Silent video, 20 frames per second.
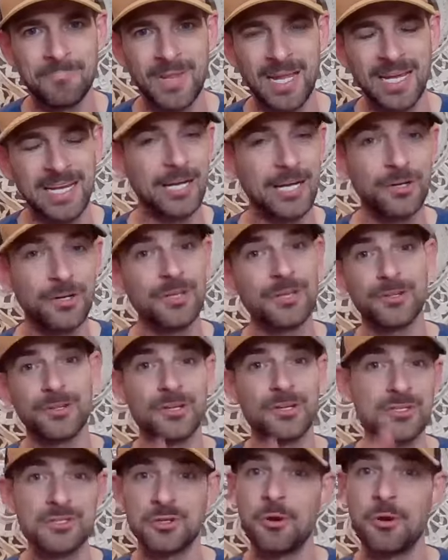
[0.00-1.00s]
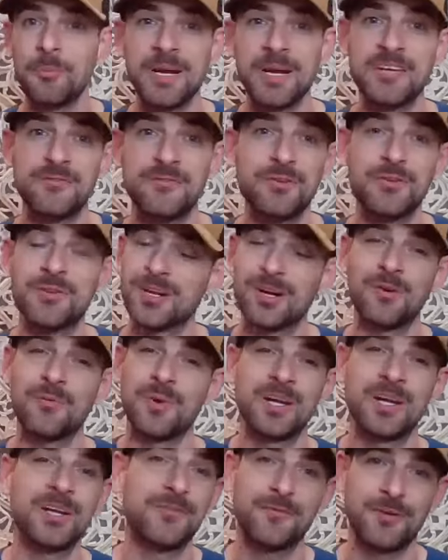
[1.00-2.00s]
And I know that there are so many of you that are
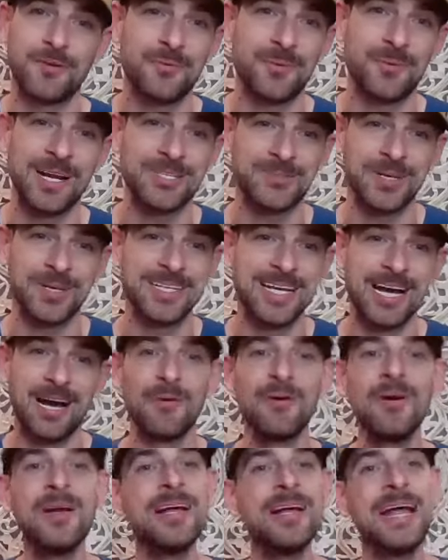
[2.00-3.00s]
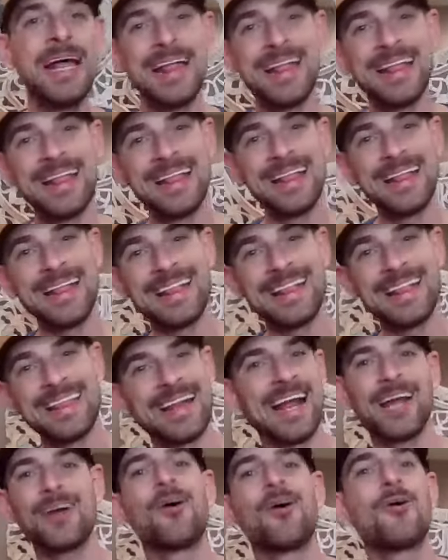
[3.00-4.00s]
running for ranks right now that
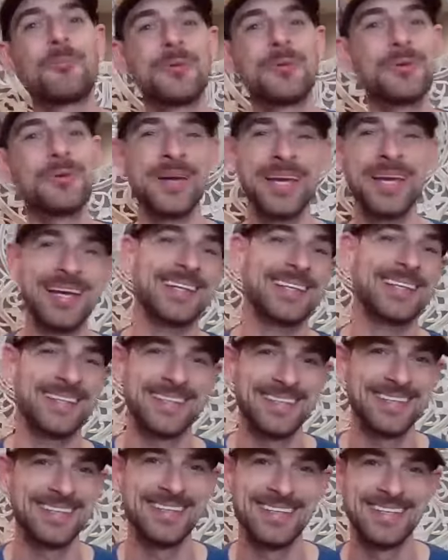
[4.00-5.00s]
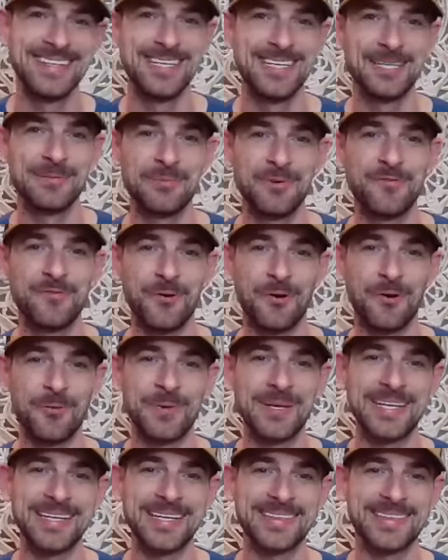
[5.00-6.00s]
I hope you hit before
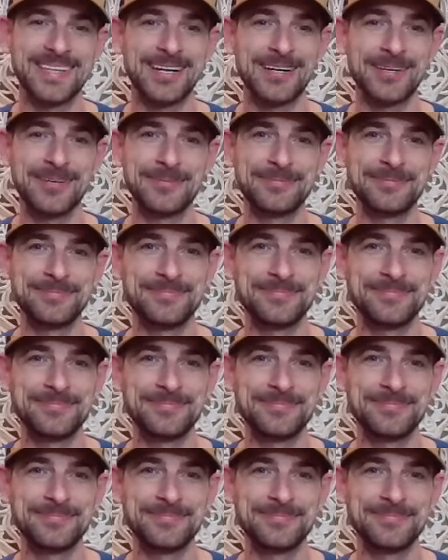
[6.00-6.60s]
we get there.